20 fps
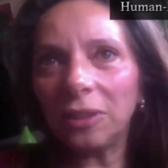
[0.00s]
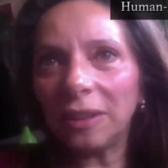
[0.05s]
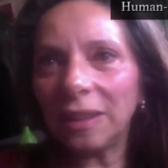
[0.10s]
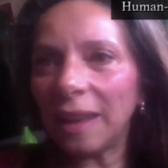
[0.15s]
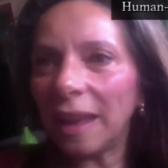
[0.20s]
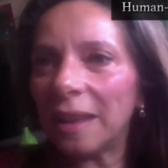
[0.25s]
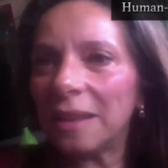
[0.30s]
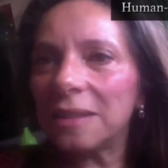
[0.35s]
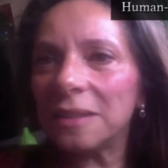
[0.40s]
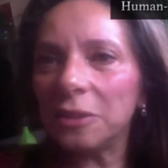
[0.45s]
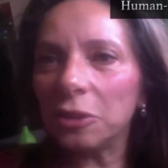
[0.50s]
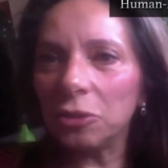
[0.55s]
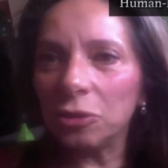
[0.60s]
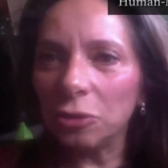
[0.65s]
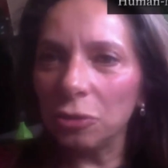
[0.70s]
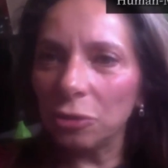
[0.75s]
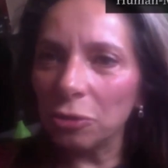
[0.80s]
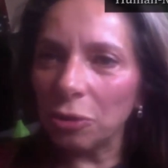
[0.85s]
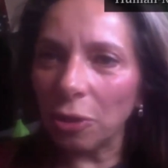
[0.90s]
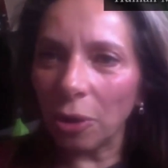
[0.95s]
They voted
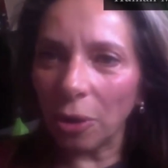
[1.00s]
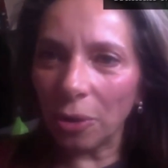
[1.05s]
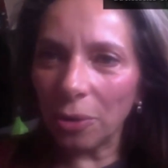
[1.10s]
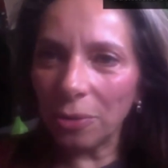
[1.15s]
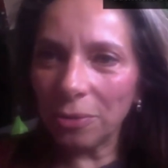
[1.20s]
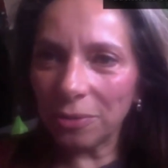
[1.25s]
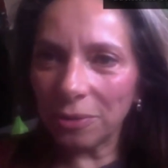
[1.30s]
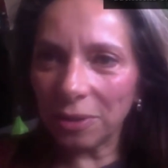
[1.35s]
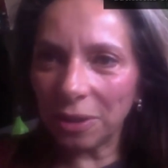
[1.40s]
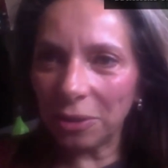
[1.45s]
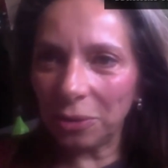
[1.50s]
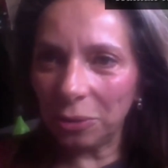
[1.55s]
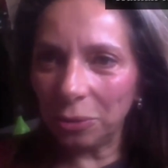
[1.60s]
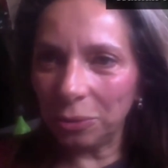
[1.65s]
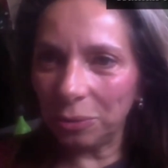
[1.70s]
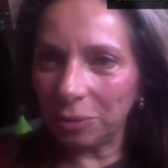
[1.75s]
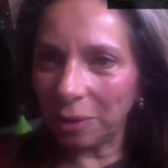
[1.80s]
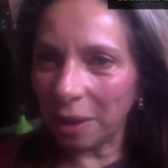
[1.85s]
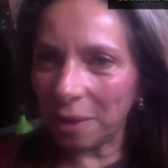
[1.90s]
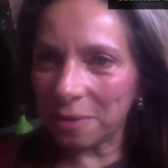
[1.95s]
against the
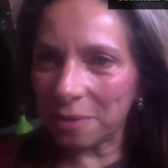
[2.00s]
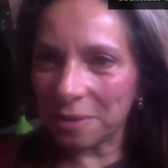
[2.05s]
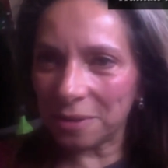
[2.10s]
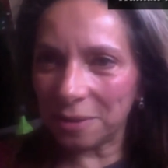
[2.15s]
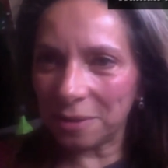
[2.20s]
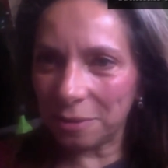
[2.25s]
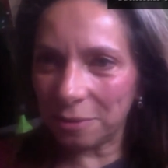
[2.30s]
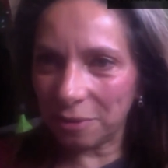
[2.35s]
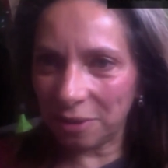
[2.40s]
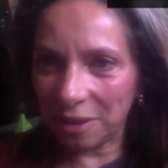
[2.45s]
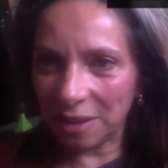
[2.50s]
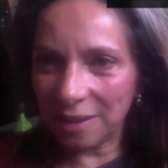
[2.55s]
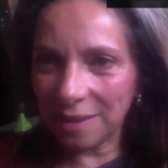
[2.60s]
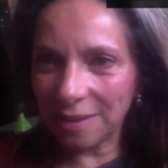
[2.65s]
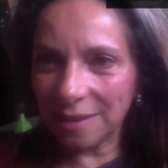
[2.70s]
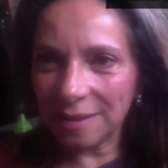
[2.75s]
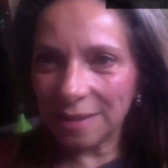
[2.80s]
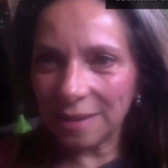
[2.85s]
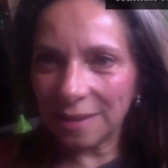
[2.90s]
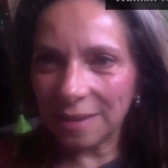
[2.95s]
euro in
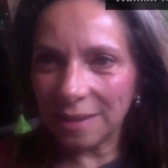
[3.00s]
2003.